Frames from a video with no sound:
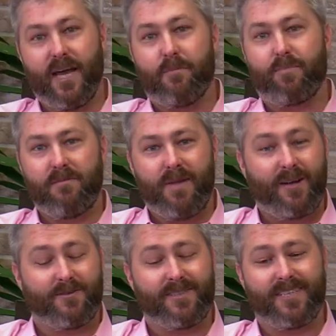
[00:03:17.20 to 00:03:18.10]
yeah, Bret
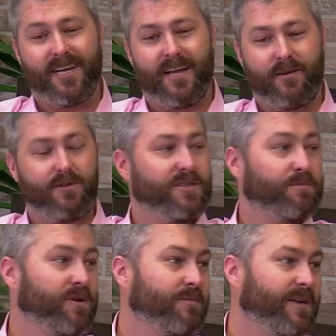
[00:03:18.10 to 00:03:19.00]
Michaels is headlining, which is
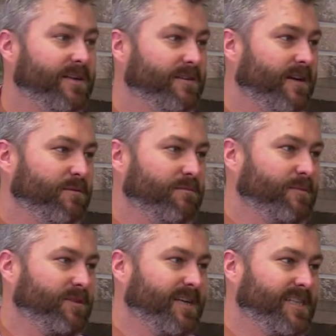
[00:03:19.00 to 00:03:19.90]
a pretty big deal. I don't
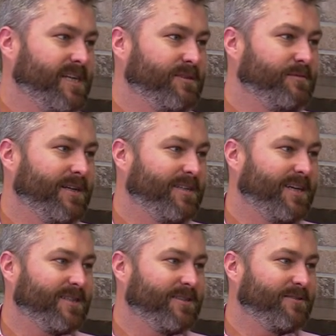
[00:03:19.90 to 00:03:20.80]
remember the yeah. last time he's been in
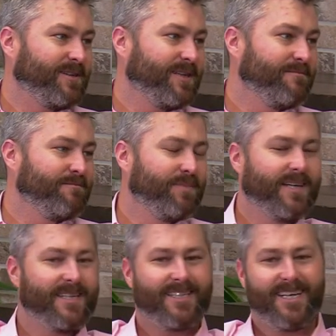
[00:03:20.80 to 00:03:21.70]
Texas, right? Right, who but
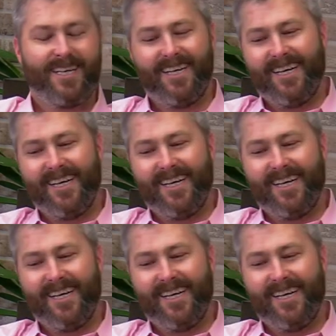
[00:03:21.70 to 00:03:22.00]
knows?